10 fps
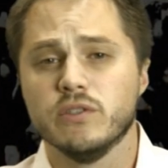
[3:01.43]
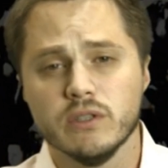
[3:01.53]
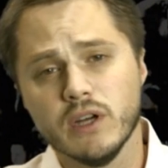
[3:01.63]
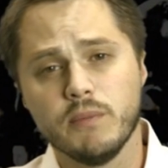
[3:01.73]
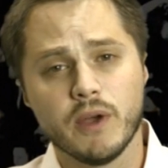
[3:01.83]

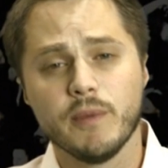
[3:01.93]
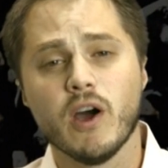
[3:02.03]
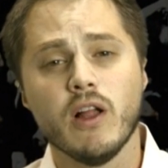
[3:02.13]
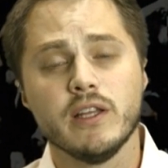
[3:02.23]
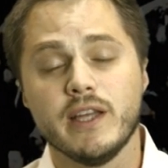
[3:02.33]
or upcoming
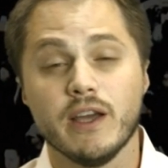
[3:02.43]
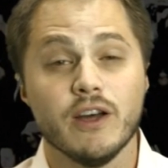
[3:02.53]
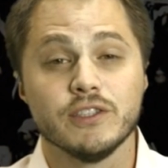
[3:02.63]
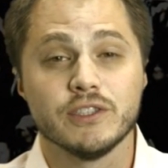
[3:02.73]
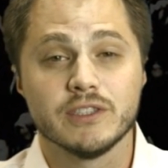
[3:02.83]
holiday
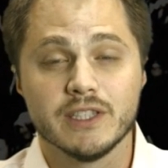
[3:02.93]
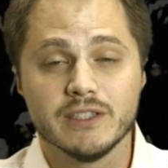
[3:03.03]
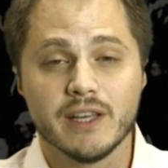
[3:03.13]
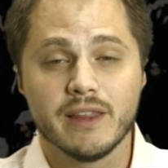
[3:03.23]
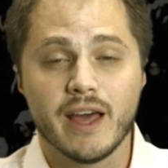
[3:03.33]
concerts,
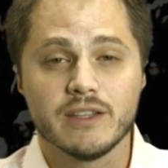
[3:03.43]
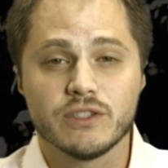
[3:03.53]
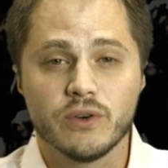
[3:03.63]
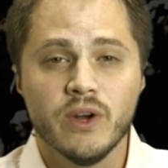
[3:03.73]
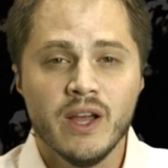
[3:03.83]
things like that.
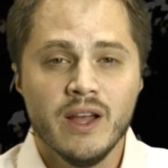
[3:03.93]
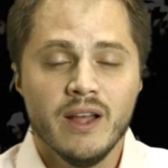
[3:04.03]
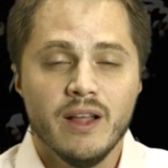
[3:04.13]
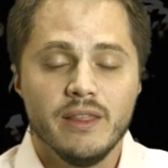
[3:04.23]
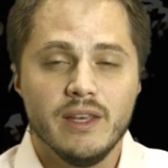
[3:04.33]
So
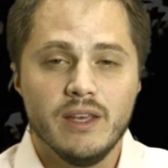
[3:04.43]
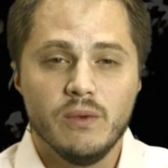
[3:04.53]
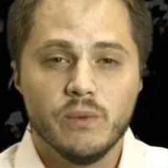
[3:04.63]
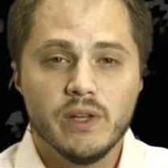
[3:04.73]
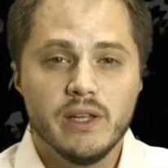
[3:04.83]

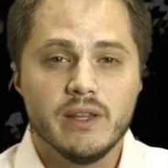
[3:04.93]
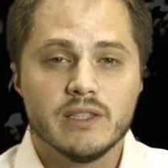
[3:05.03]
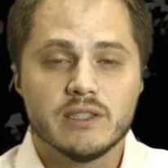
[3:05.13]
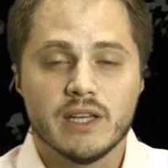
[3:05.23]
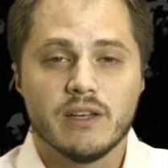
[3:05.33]

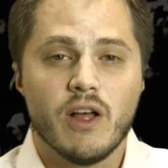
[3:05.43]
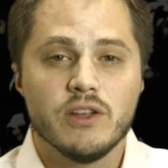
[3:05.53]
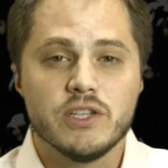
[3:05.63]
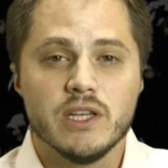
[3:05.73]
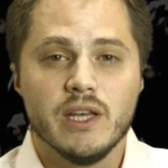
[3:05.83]
this
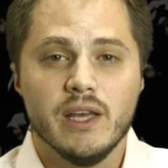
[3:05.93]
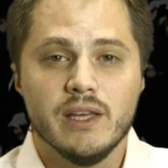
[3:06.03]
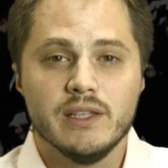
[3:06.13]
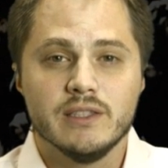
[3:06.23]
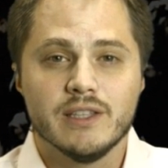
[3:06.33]
technology
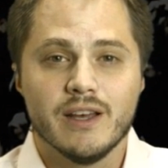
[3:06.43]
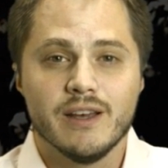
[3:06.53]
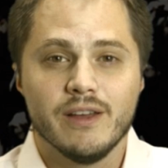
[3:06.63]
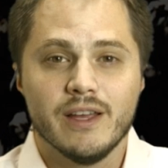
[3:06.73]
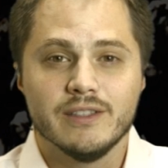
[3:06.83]
is
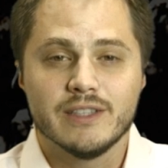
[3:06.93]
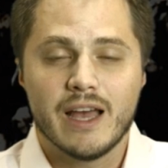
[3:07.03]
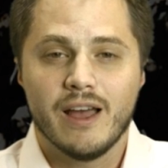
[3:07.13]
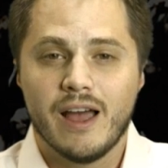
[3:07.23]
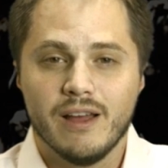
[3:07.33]
as
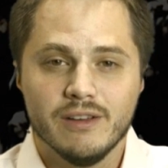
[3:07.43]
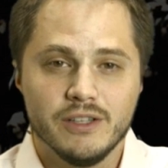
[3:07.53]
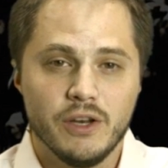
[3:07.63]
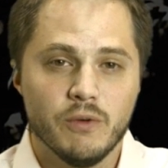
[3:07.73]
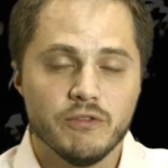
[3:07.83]

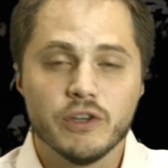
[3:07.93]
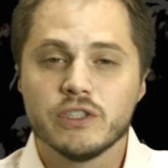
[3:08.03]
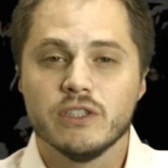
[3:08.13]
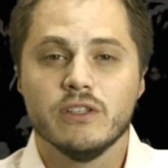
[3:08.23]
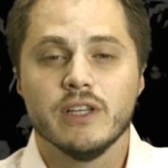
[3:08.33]

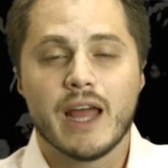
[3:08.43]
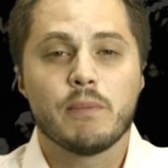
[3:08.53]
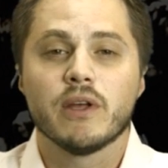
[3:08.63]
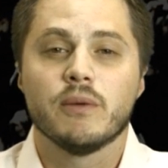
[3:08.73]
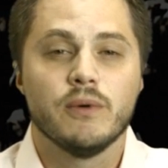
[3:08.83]
versatile and
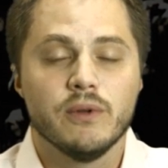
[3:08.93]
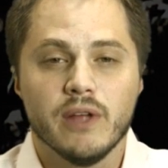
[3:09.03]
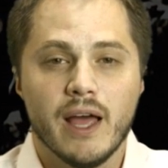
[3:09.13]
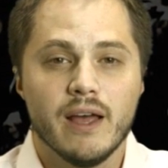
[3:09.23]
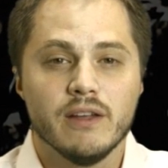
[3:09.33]

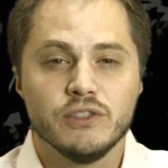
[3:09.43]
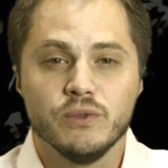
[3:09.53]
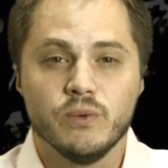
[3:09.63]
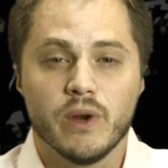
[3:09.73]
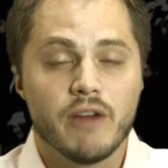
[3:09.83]
applicable
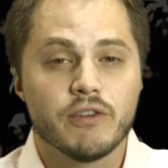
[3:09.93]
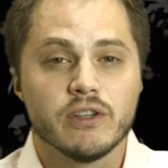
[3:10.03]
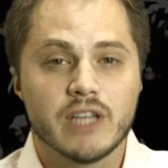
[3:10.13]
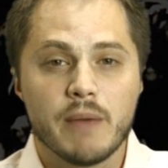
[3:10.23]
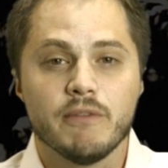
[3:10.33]
to whatever
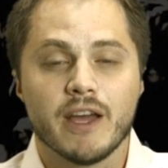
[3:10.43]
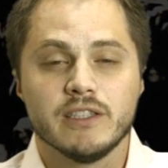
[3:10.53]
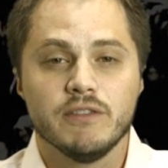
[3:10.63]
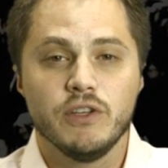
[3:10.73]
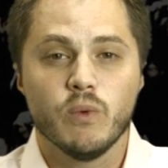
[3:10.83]
type of
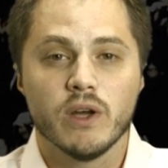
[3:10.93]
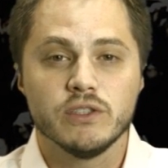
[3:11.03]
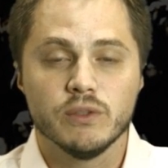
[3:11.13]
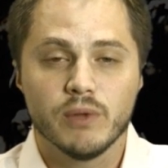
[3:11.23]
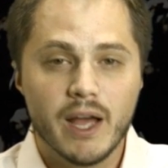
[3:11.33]
activity you want
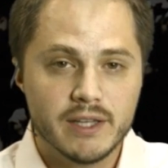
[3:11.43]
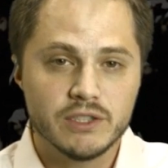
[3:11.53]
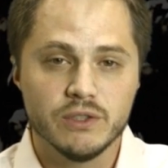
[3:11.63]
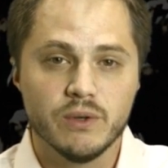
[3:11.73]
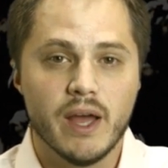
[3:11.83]
to apply it
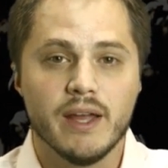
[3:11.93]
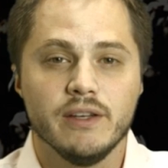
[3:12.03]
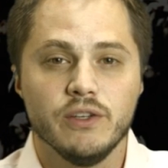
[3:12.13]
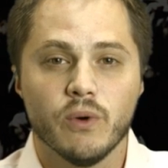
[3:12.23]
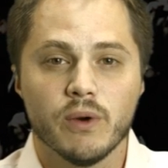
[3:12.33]
to at
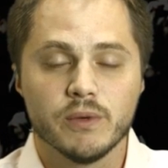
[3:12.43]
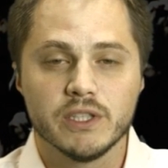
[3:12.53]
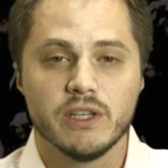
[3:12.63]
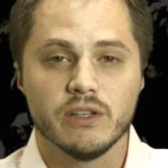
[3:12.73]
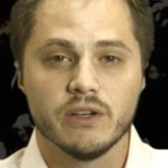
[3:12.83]
your
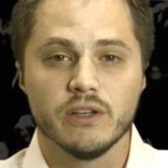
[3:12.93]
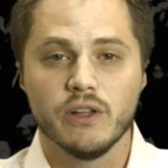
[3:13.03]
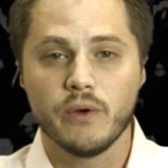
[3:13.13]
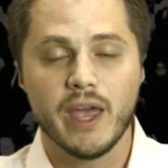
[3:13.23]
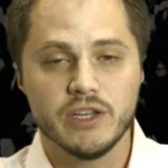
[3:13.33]
particular
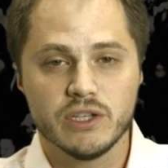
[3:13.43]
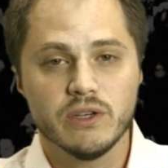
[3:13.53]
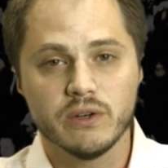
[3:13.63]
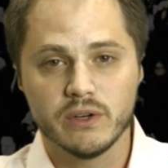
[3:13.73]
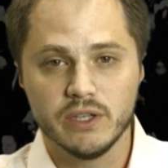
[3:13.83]

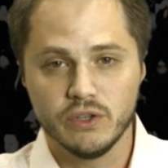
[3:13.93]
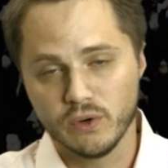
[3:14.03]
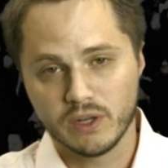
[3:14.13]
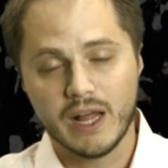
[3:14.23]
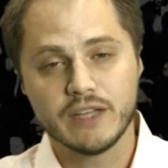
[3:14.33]
location or in
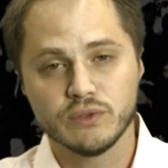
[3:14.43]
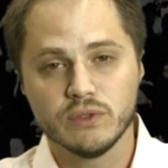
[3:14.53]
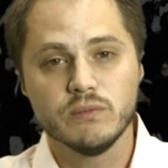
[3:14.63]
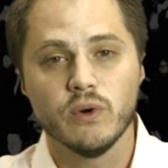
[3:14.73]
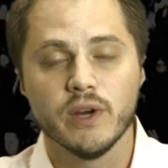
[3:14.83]
your
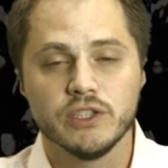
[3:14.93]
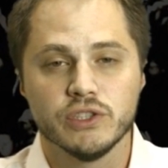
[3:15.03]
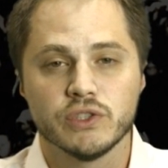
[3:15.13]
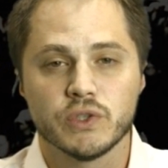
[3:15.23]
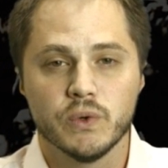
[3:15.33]
classroom or at
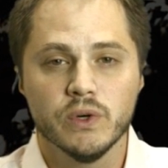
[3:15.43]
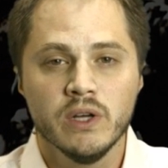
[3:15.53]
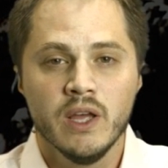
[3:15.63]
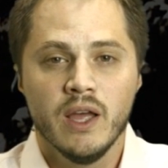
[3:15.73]
your school,